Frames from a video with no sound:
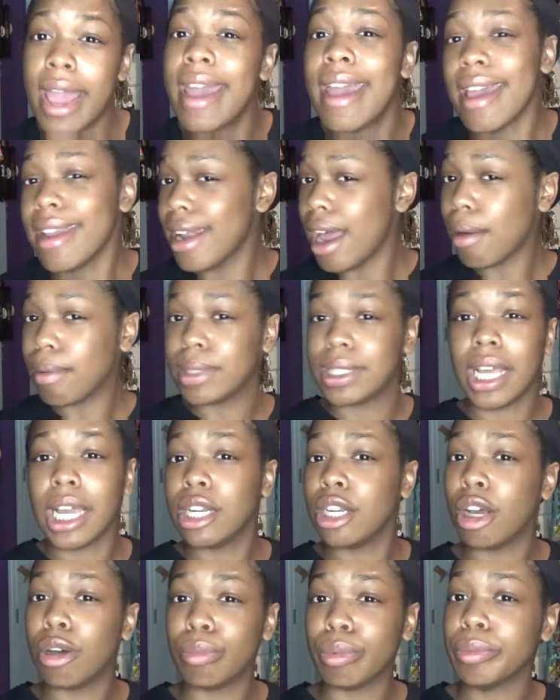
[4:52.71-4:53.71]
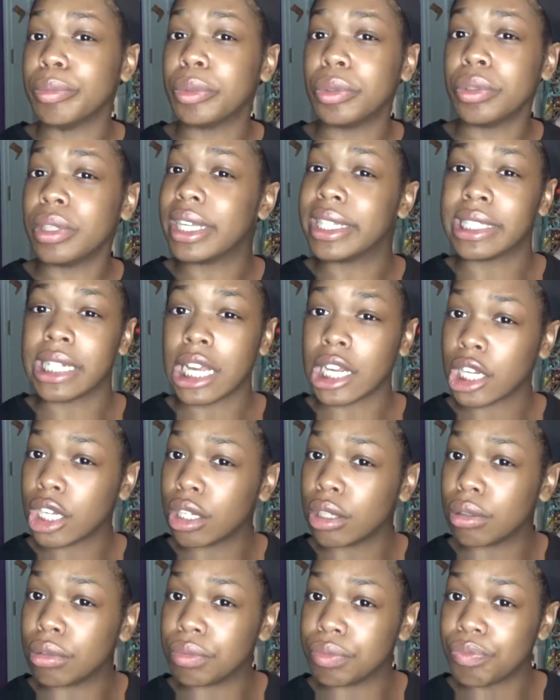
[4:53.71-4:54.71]
And I was like, no, boo boo, that's not
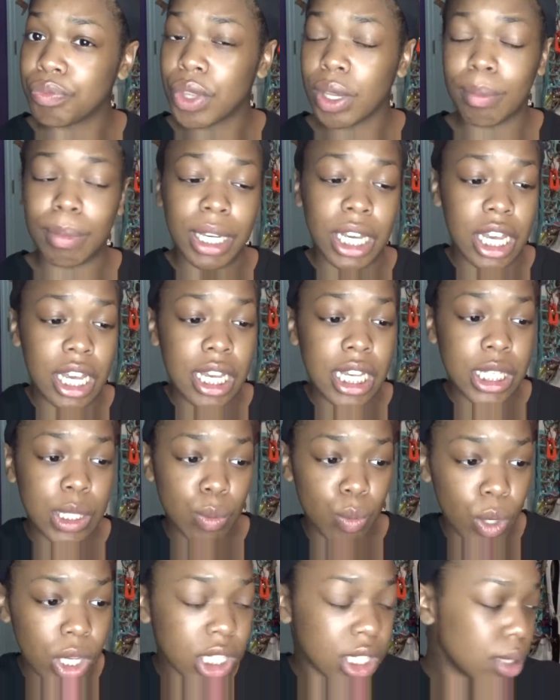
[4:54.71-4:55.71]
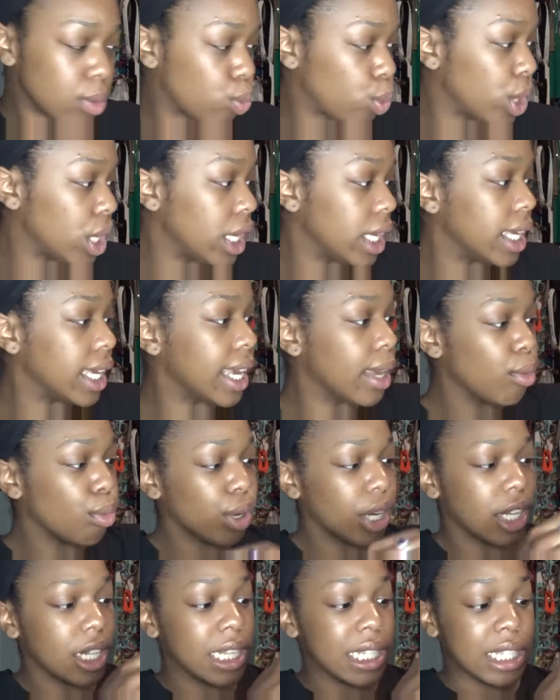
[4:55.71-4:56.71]
cute, because once we get
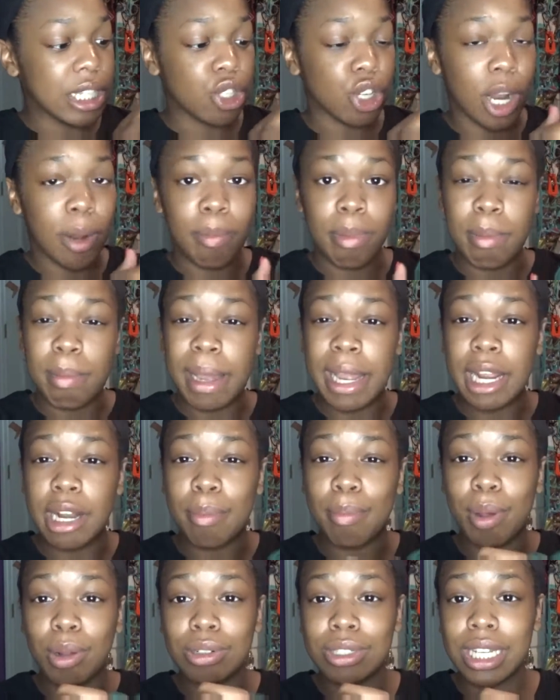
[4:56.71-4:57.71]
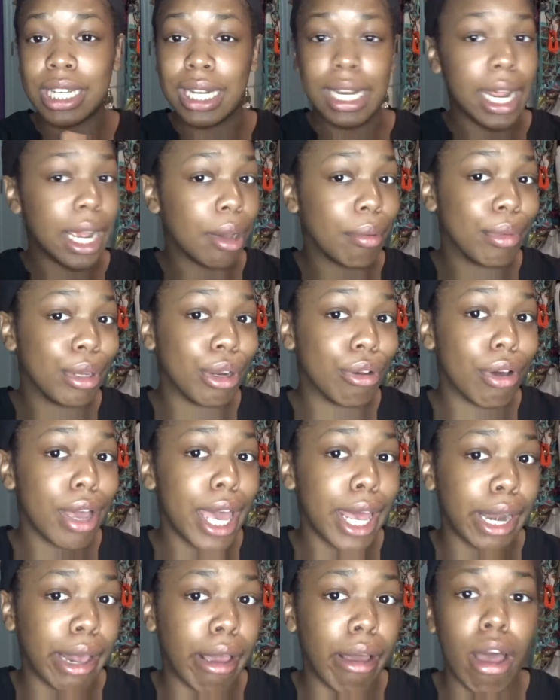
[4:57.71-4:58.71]
rid of this and try to put my hair in the ponytail, it ain't gonna be no
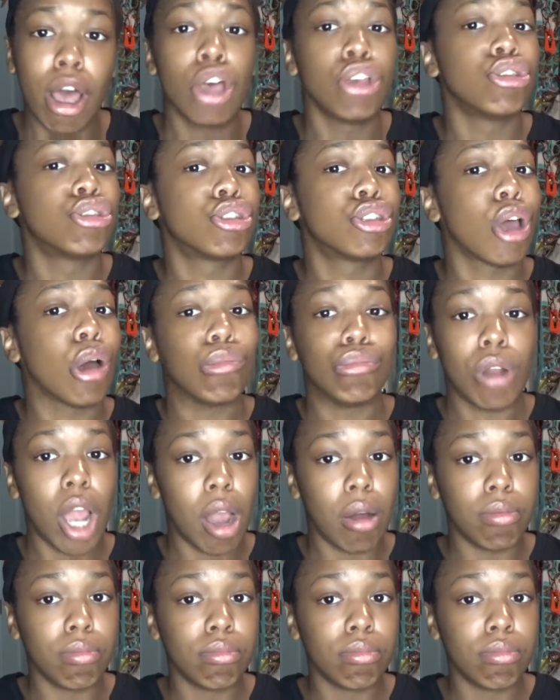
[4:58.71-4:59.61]
hair out. So no.